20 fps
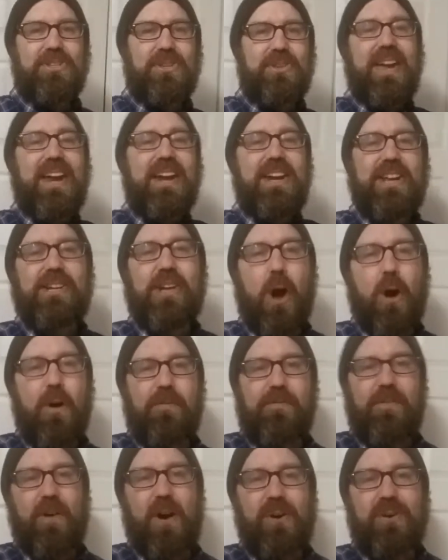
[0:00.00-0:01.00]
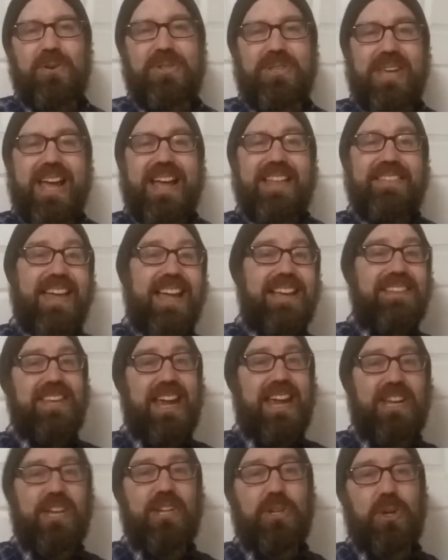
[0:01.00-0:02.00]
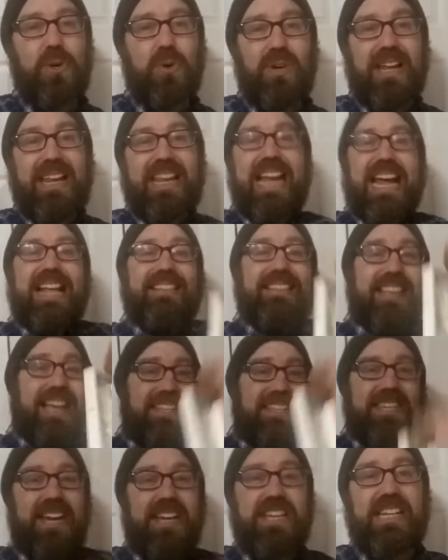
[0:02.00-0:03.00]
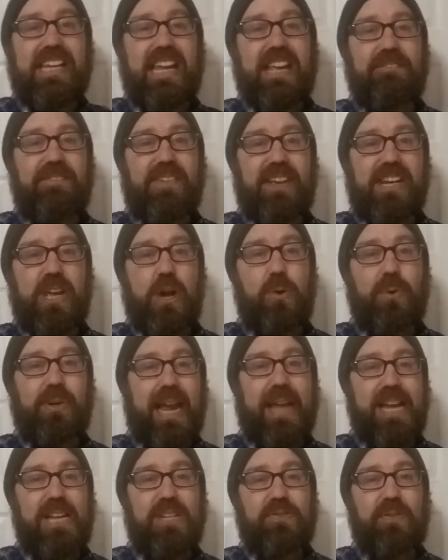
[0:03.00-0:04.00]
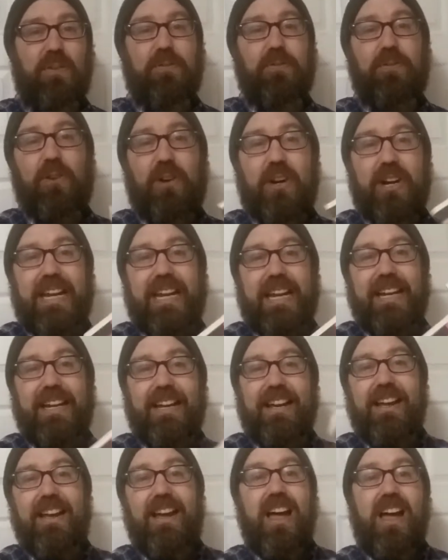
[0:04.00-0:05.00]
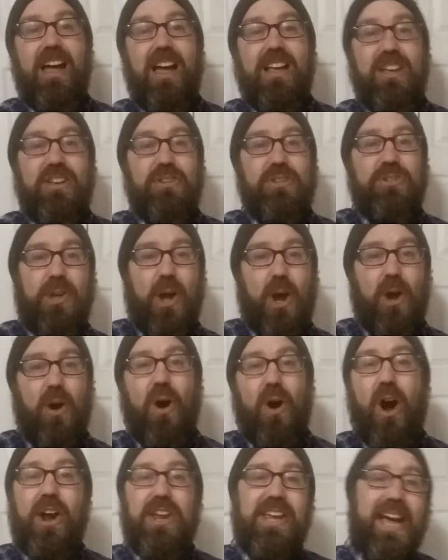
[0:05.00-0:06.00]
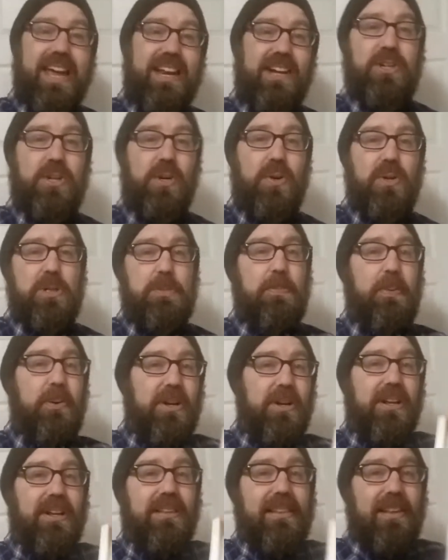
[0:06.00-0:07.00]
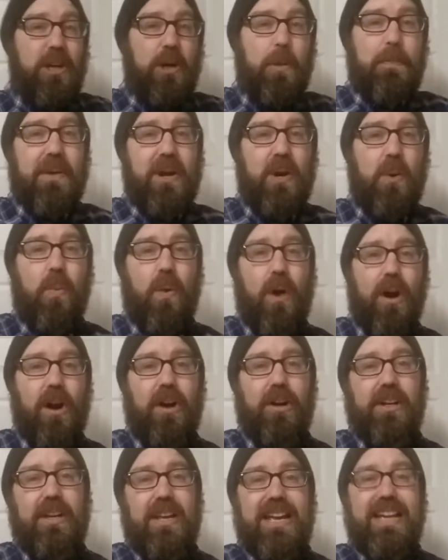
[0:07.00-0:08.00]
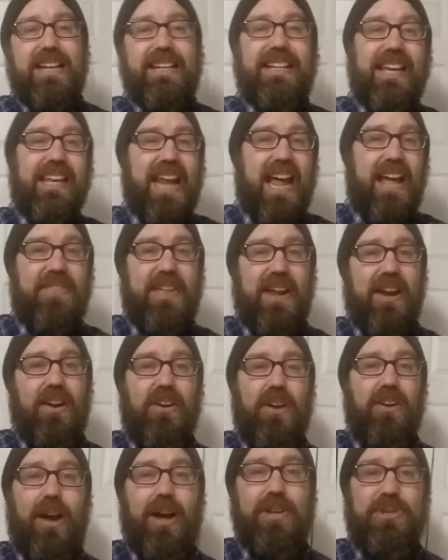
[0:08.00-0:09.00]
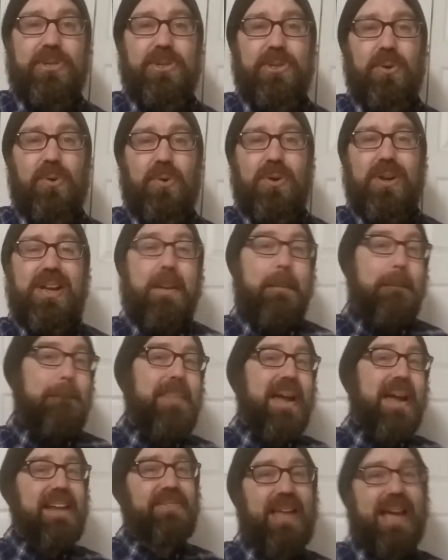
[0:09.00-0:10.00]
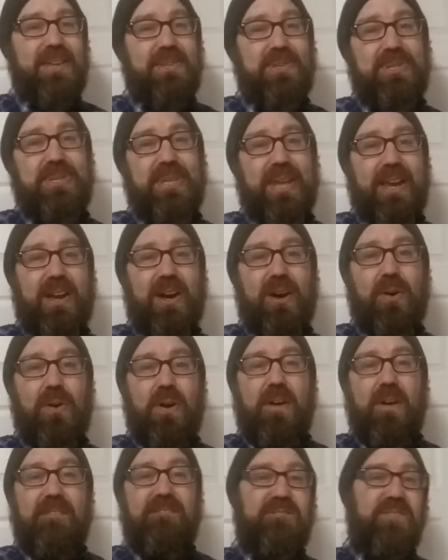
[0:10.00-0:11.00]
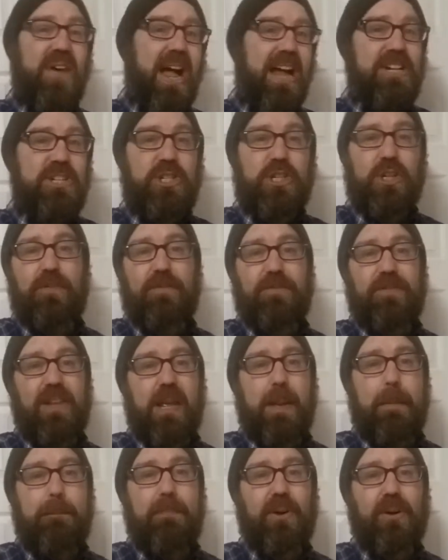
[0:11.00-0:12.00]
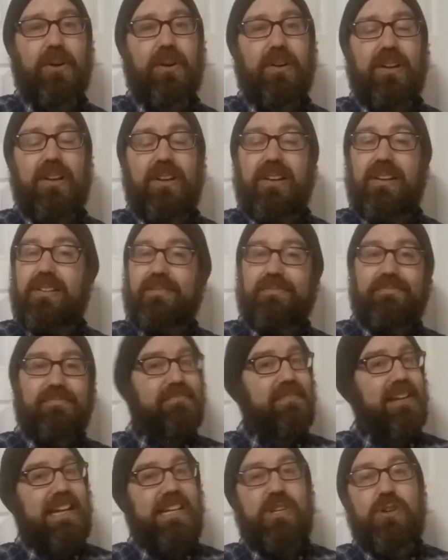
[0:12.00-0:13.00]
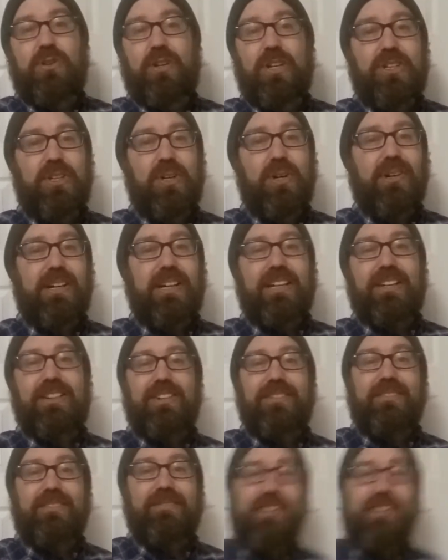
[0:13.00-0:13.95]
So there you go, folks. That's how you do it. That's how you get video games for free. So all you gotta do is put in a little bit of work, get out there and hustle, make that sale, find you a flipper, and you could do it.